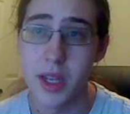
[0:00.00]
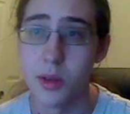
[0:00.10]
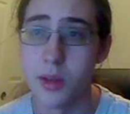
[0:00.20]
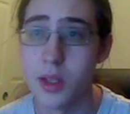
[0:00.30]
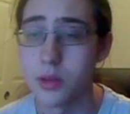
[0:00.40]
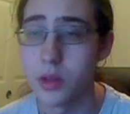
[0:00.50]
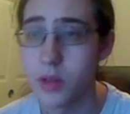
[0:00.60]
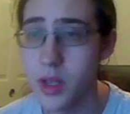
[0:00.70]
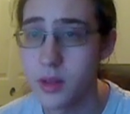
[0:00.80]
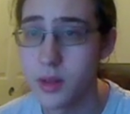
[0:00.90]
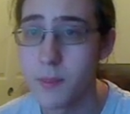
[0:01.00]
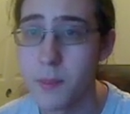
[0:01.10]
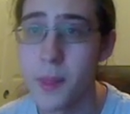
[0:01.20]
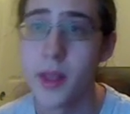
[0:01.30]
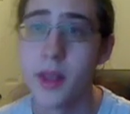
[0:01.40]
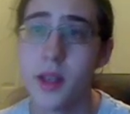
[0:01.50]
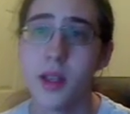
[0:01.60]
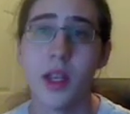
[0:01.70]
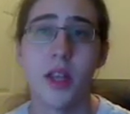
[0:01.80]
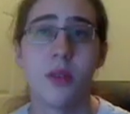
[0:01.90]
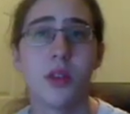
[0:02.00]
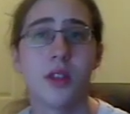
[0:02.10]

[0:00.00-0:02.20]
down, left, or right. And we